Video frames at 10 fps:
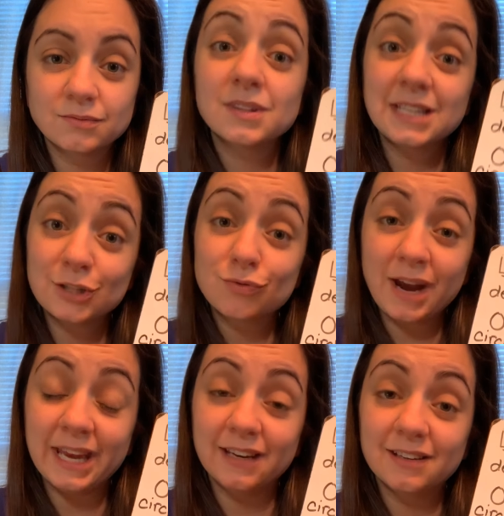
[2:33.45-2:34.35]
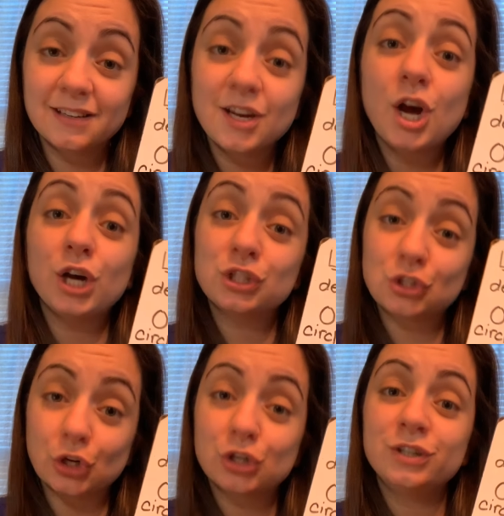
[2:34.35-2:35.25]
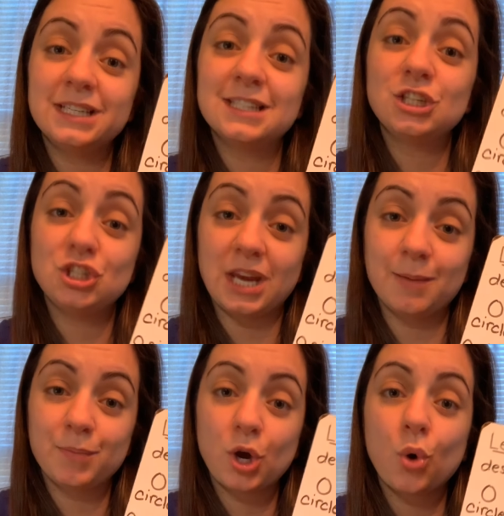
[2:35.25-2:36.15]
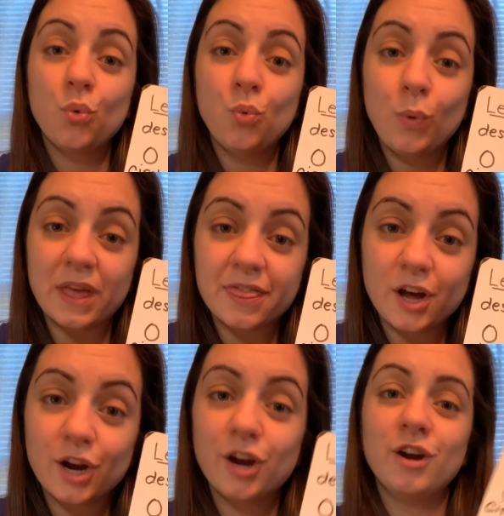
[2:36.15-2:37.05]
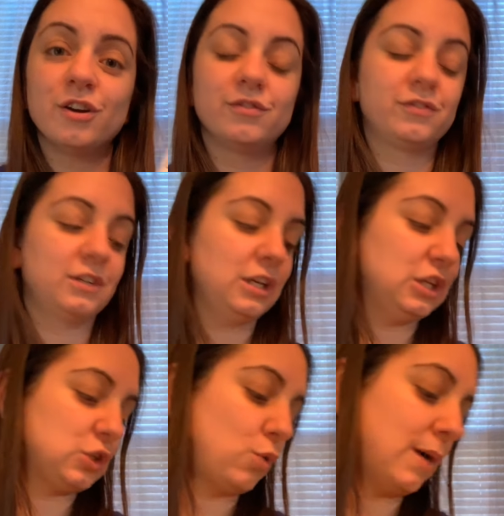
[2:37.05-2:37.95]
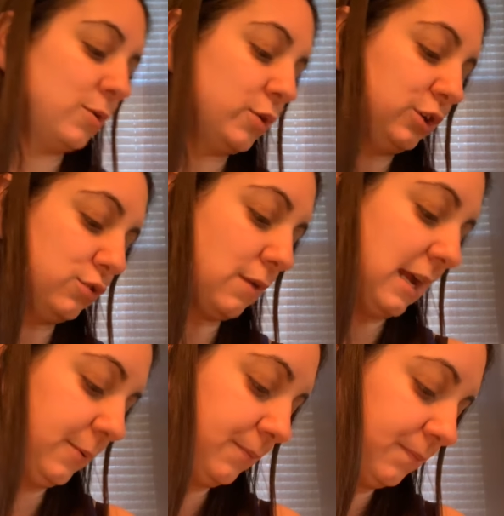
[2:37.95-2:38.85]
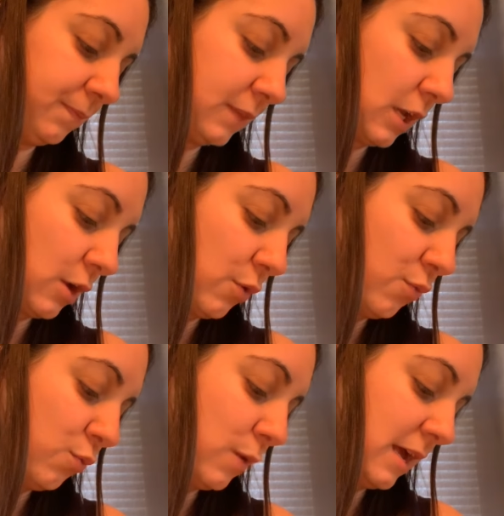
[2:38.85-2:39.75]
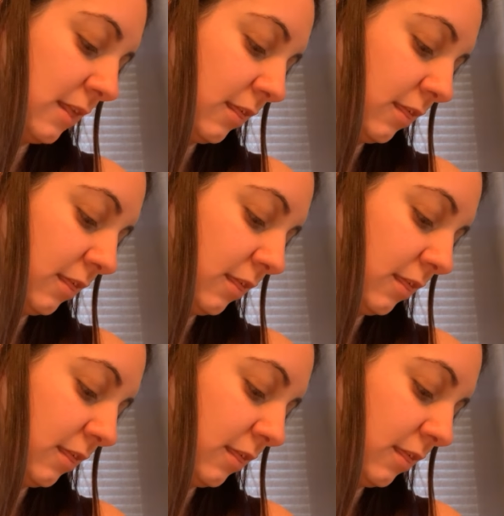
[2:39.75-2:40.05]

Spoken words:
That's right. A circle is a shape with a curve. So I'm going to write with